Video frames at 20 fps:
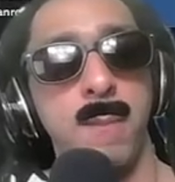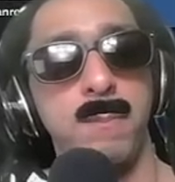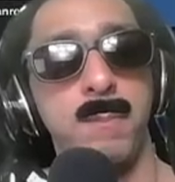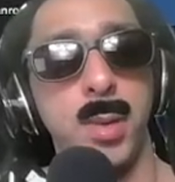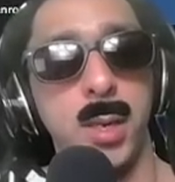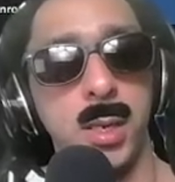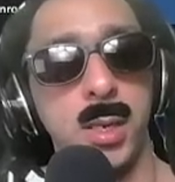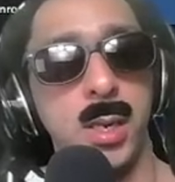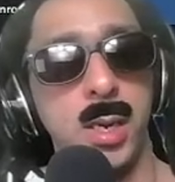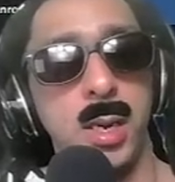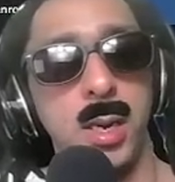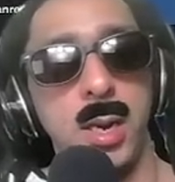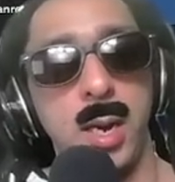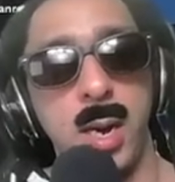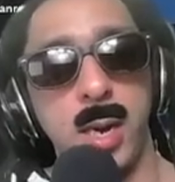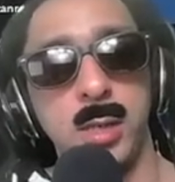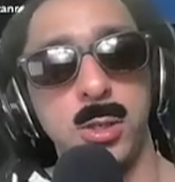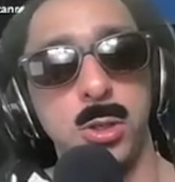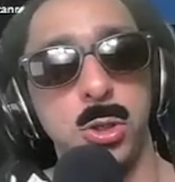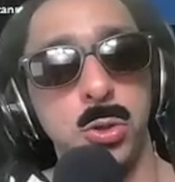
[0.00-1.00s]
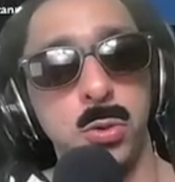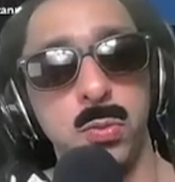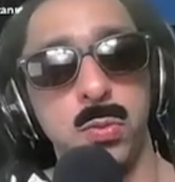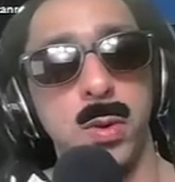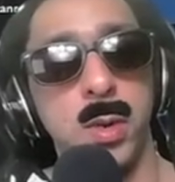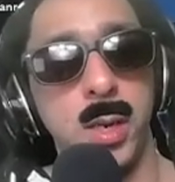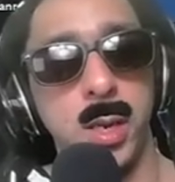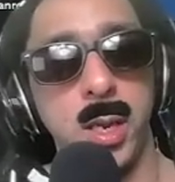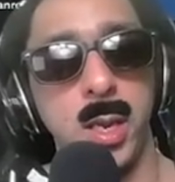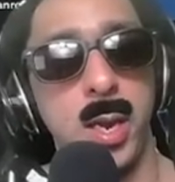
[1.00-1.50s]
But again, I do
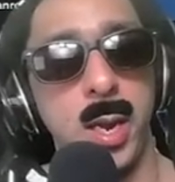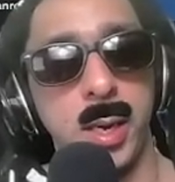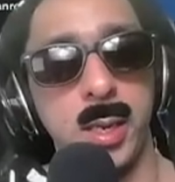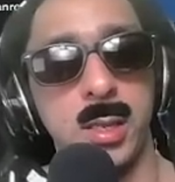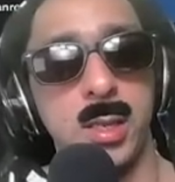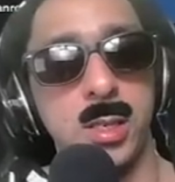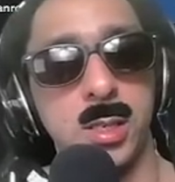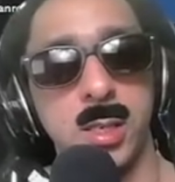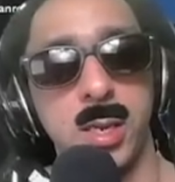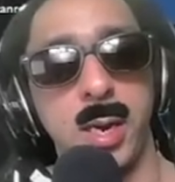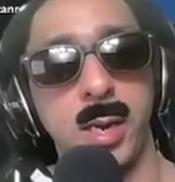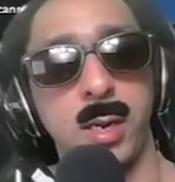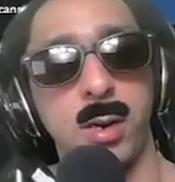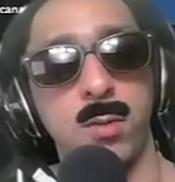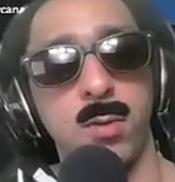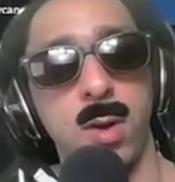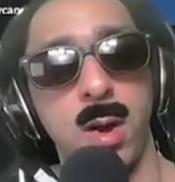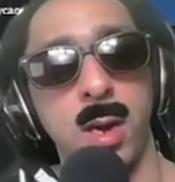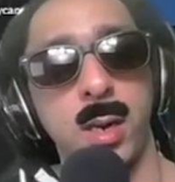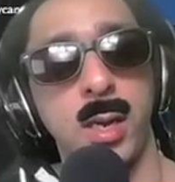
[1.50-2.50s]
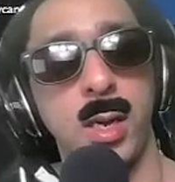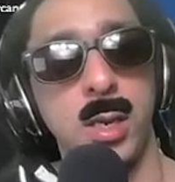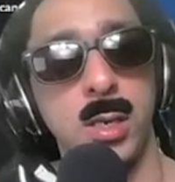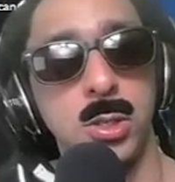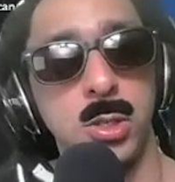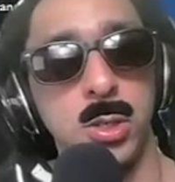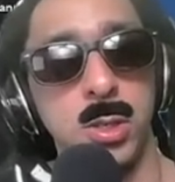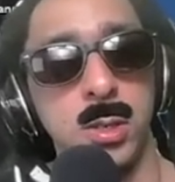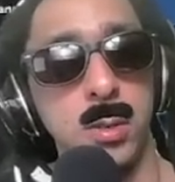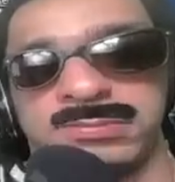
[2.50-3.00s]
really like this Lycanroc
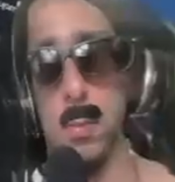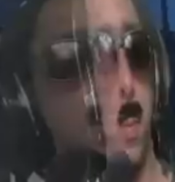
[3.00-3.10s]
engine.